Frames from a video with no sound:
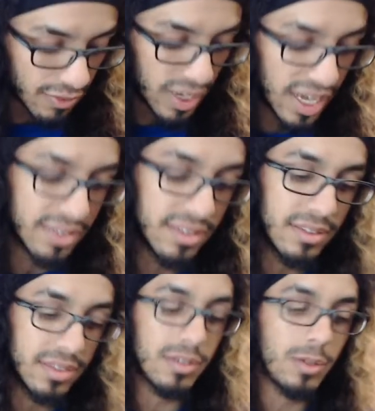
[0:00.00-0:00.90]
We got the
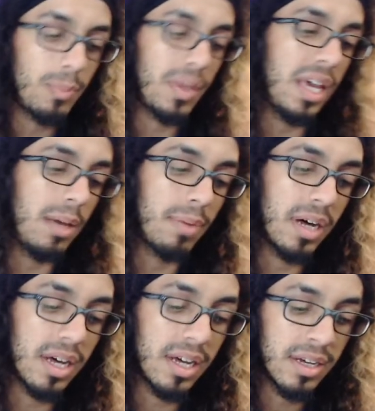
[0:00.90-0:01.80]
two Ping
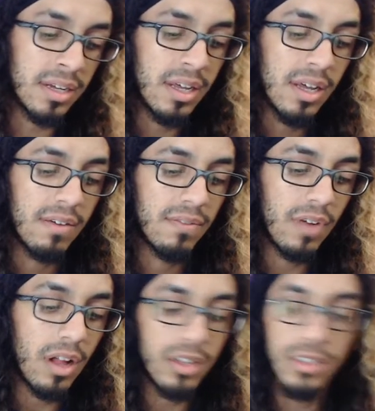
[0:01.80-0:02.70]
Pong
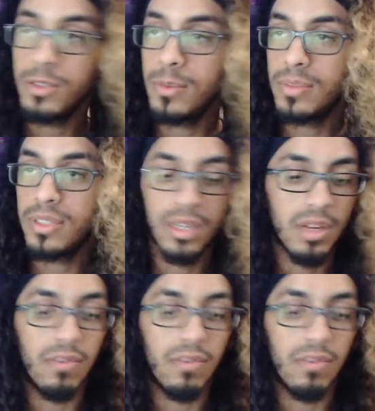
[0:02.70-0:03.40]
volumes.